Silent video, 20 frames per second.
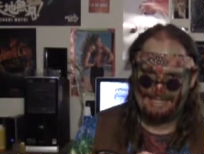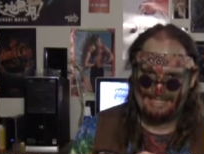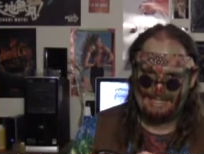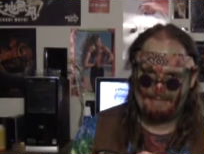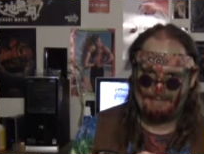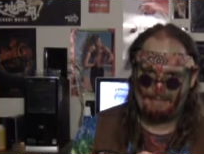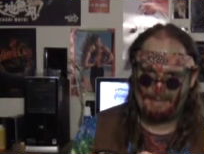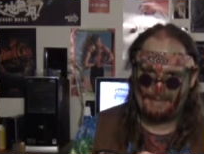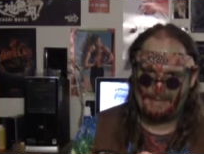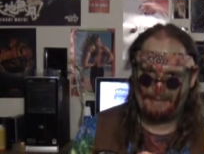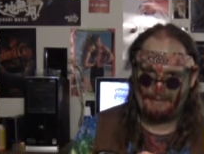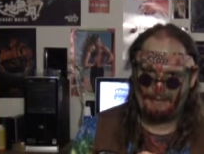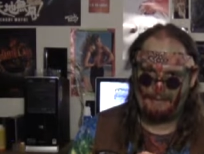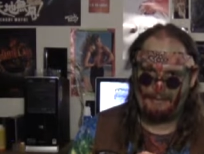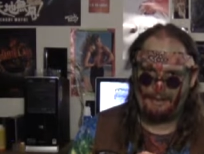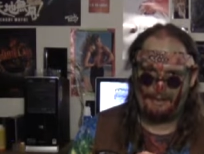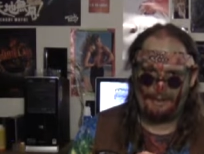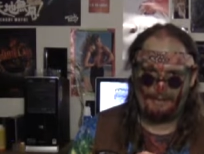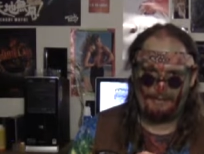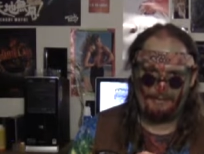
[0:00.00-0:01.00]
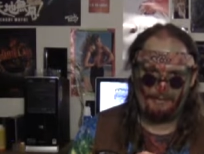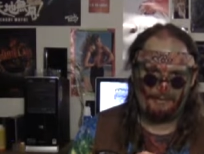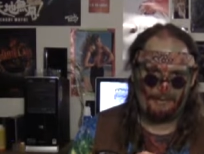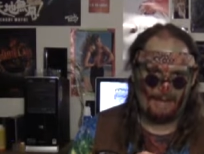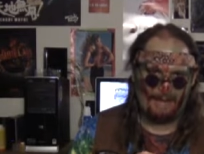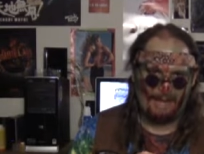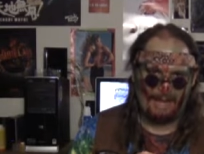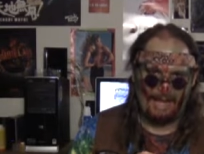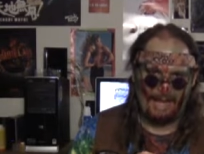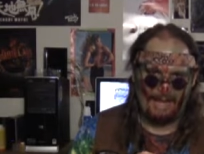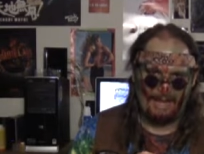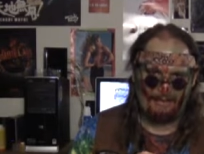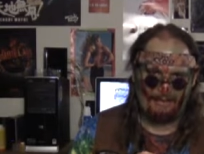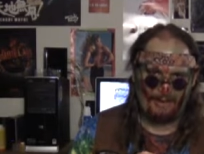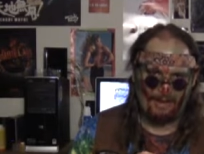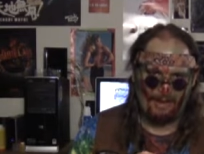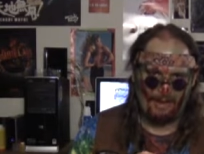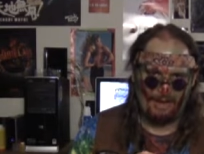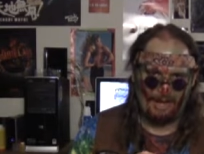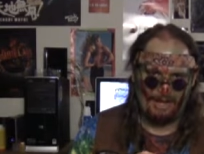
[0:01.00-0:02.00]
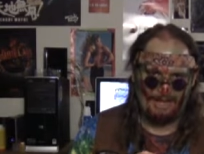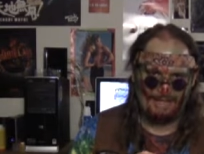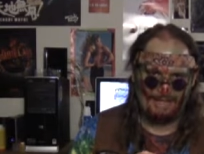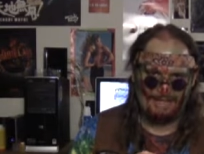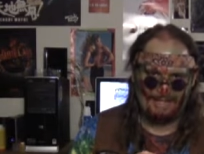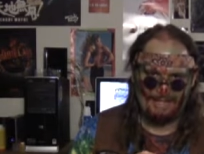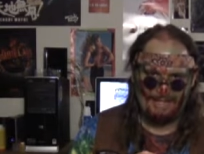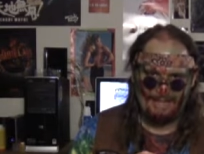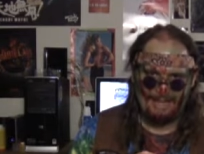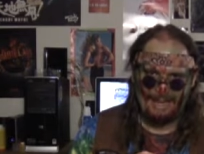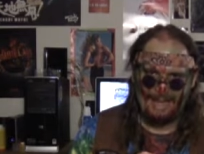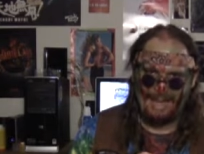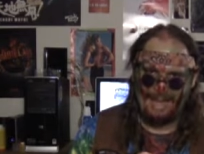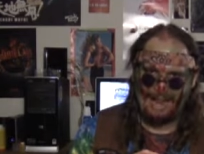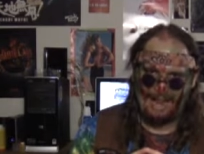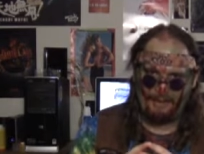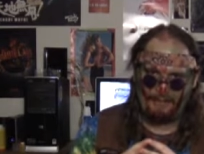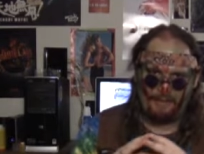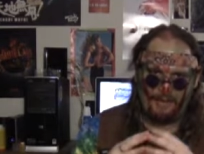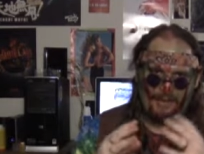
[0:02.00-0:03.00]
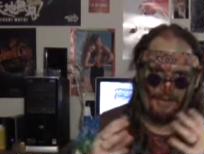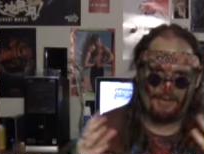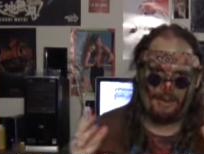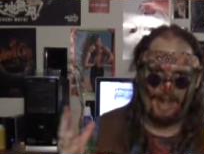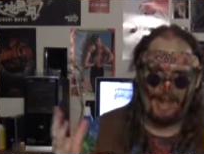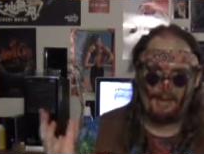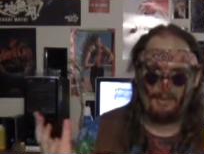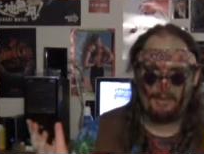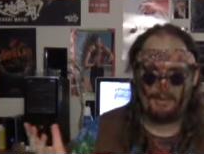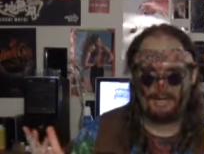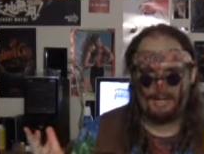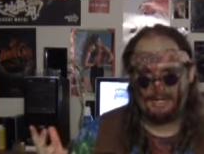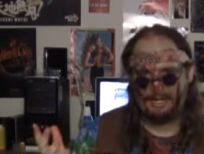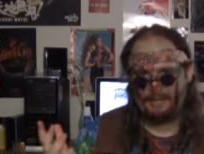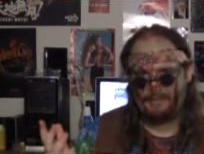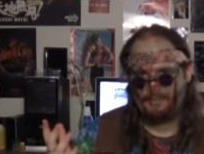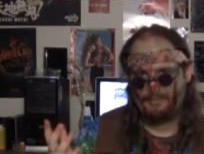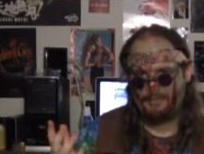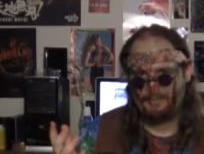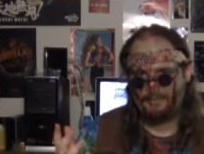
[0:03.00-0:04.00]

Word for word: it's been a very fun night of haunt. And I figured I would uh,